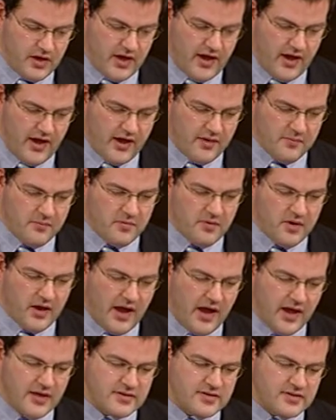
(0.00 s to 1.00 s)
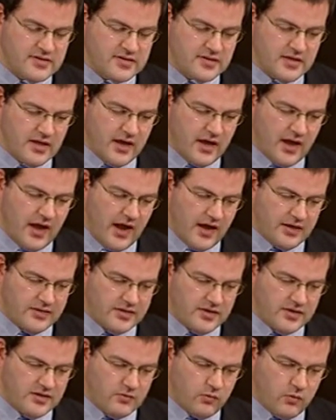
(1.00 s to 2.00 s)
And I
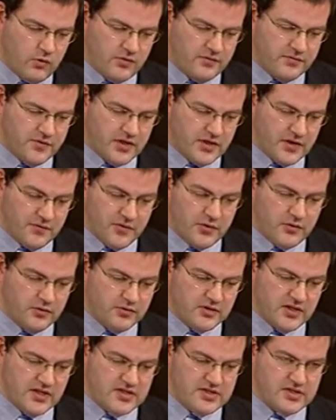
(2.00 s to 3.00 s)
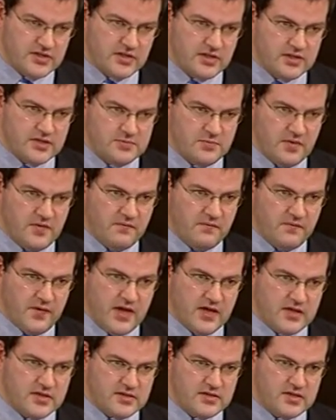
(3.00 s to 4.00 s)
think one of the difficulties that has been
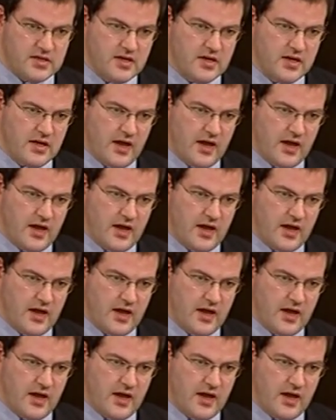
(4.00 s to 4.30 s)
faced,